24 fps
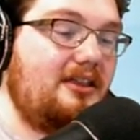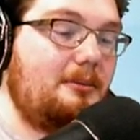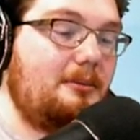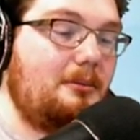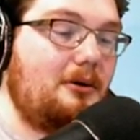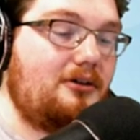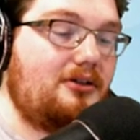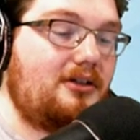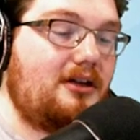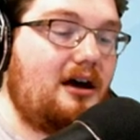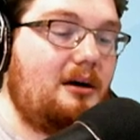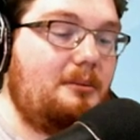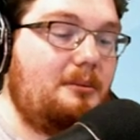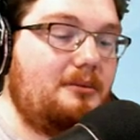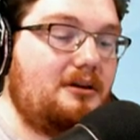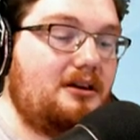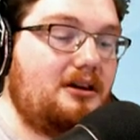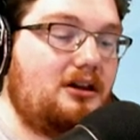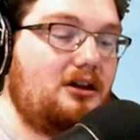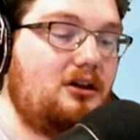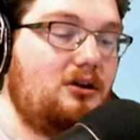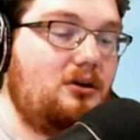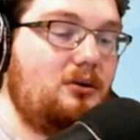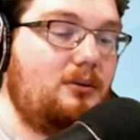They both come in
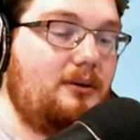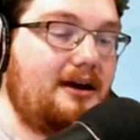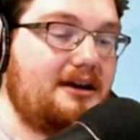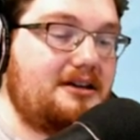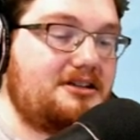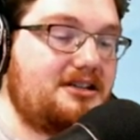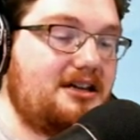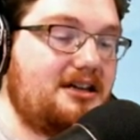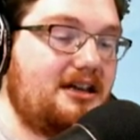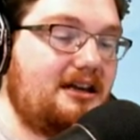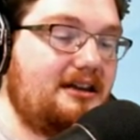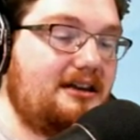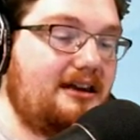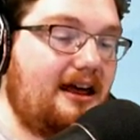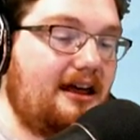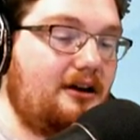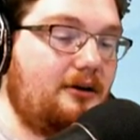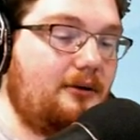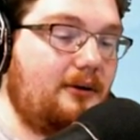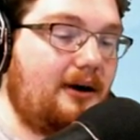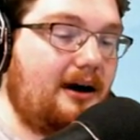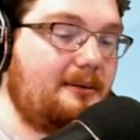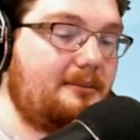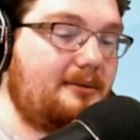Q H D
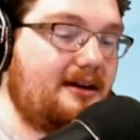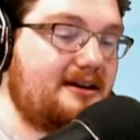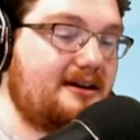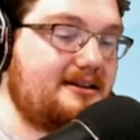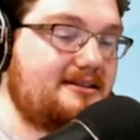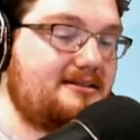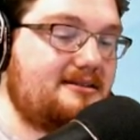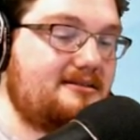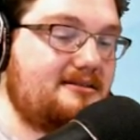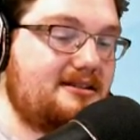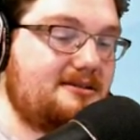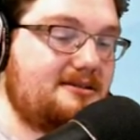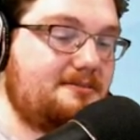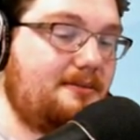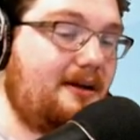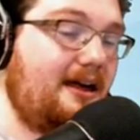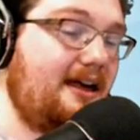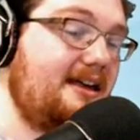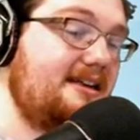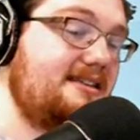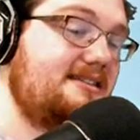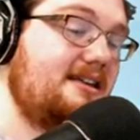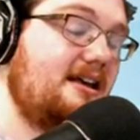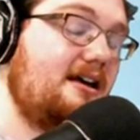Nano I P S
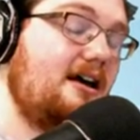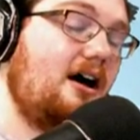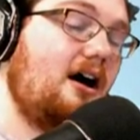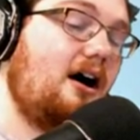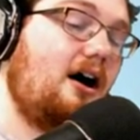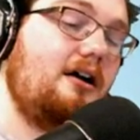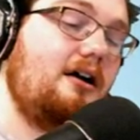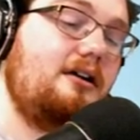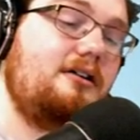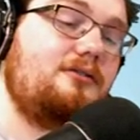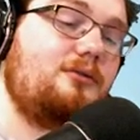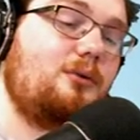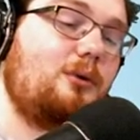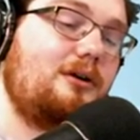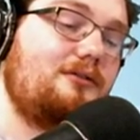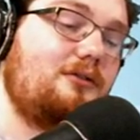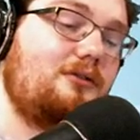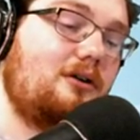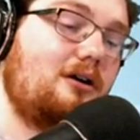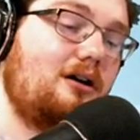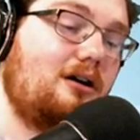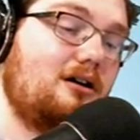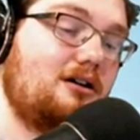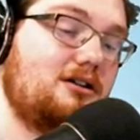displays, one
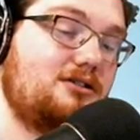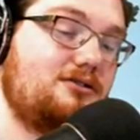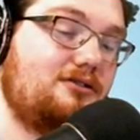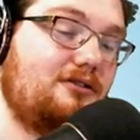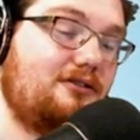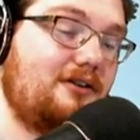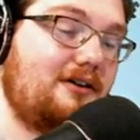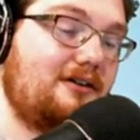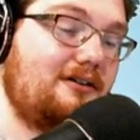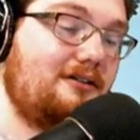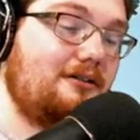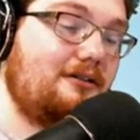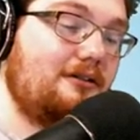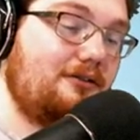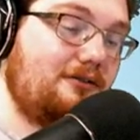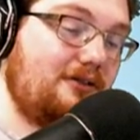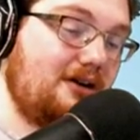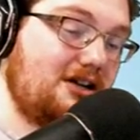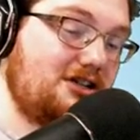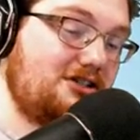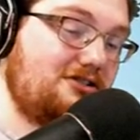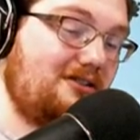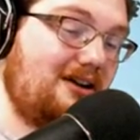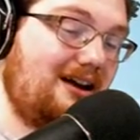forty-four hertz re
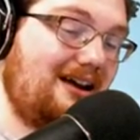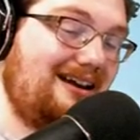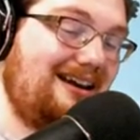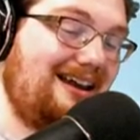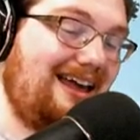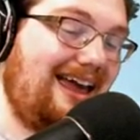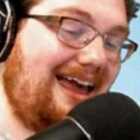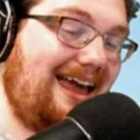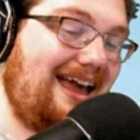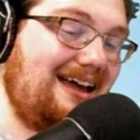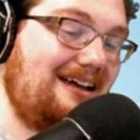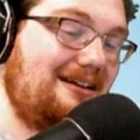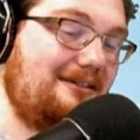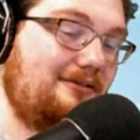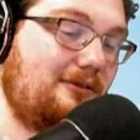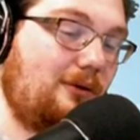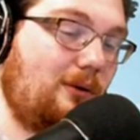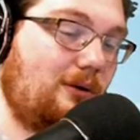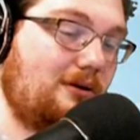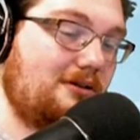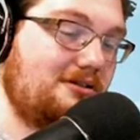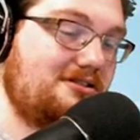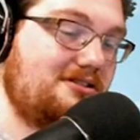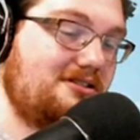refresh rate, and of
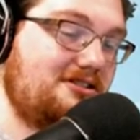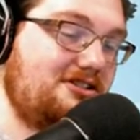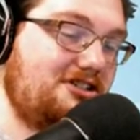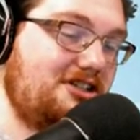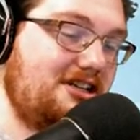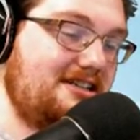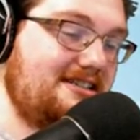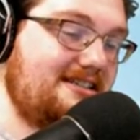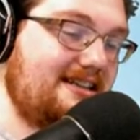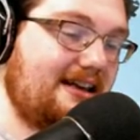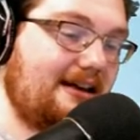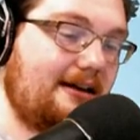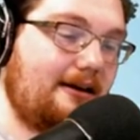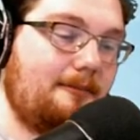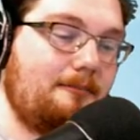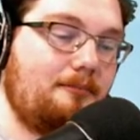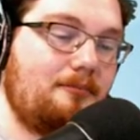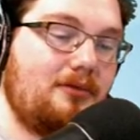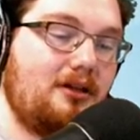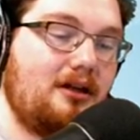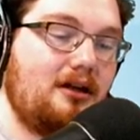course G-Sync.